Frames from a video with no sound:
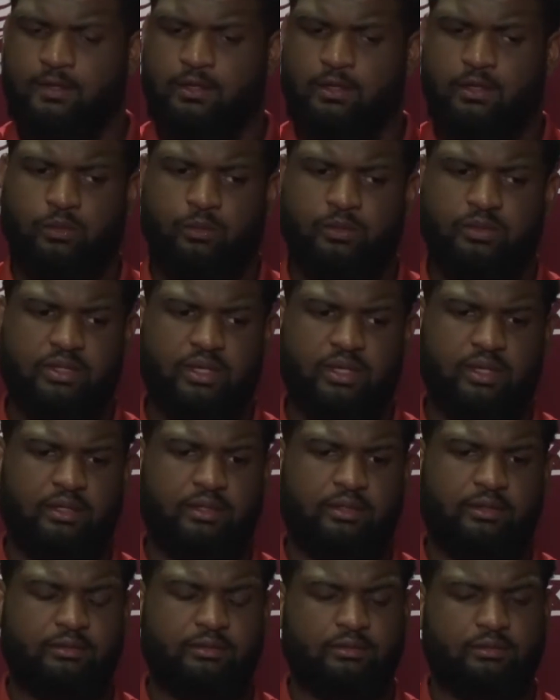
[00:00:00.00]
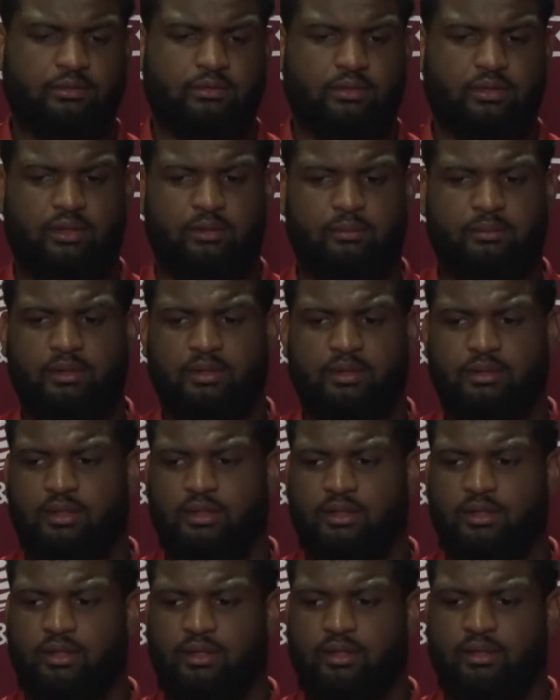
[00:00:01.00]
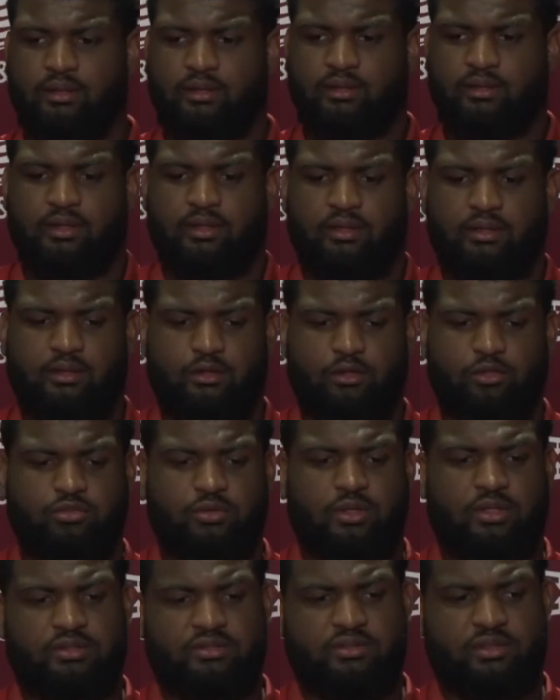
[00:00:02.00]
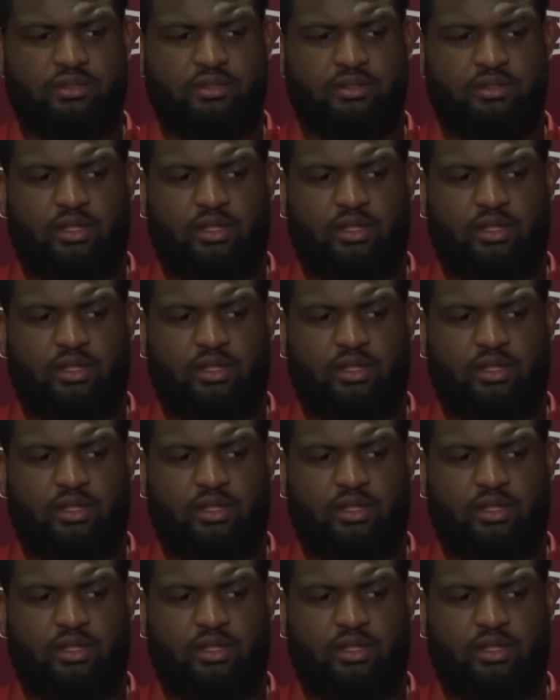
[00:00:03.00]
we can't, I mean, like Coach Riley said,